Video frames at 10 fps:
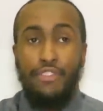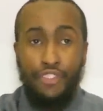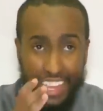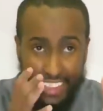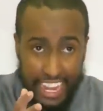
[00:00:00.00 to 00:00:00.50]

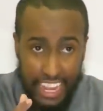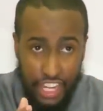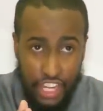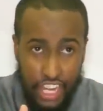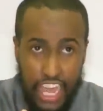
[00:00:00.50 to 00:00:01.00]

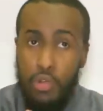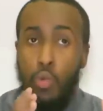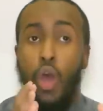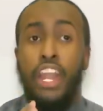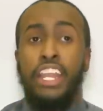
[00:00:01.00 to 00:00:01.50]
Fascination
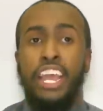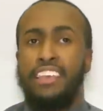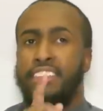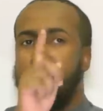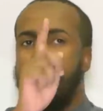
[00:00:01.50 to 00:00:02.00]
and wonder
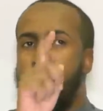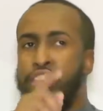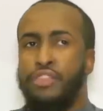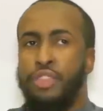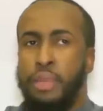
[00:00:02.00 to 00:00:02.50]
is in the
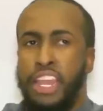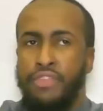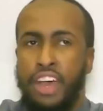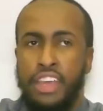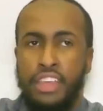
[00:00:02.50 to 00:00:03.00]
affairs of the
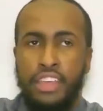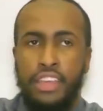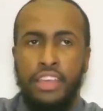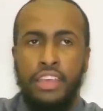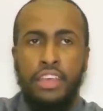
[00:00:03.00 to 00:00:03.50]
believer.
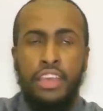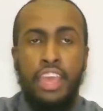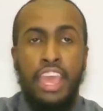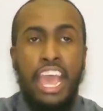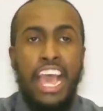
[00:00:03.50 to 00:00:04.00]

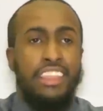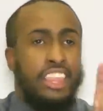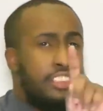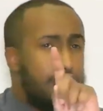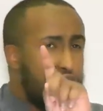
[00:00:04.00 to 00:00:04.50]

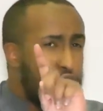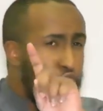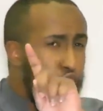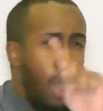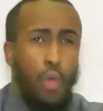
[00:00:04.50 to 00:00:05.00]
And this is
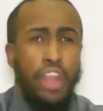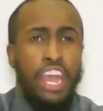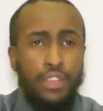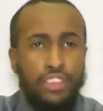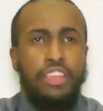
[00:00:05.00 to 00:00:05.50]
for no one
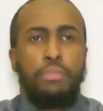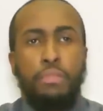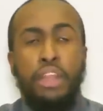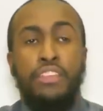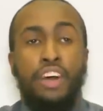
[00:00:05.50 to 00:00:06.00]
else except
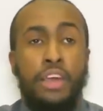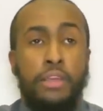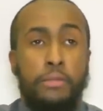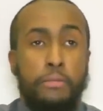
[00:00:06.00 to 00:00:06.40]
the believer.